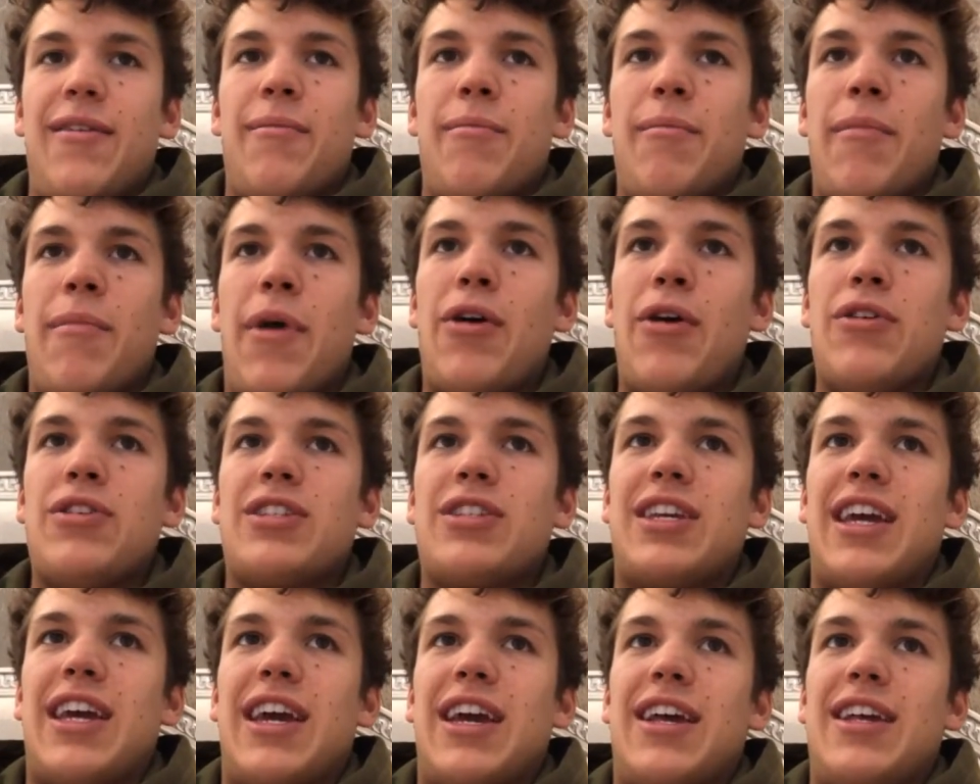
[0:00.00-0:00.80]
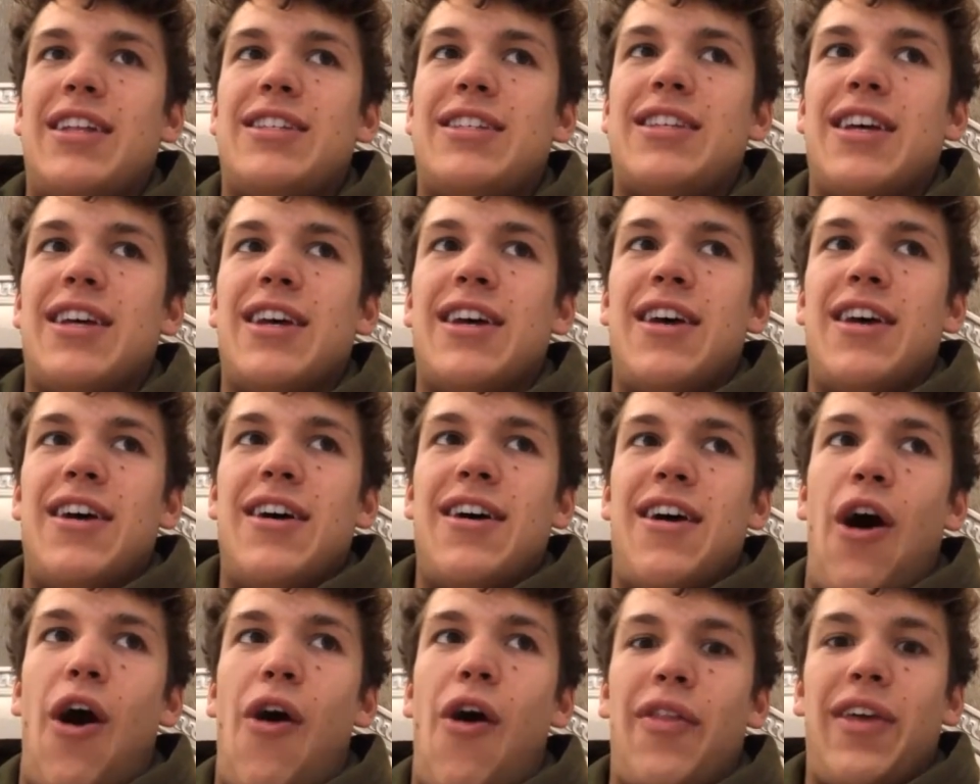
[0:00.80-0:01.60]
Most kids
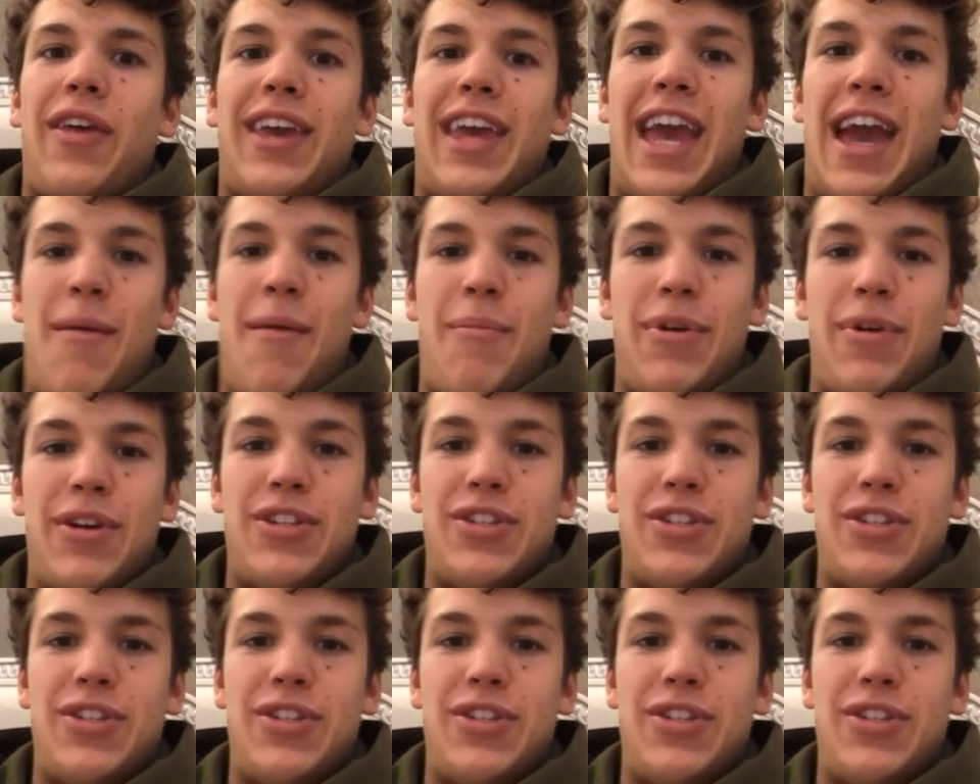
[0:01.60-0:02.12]
on the campus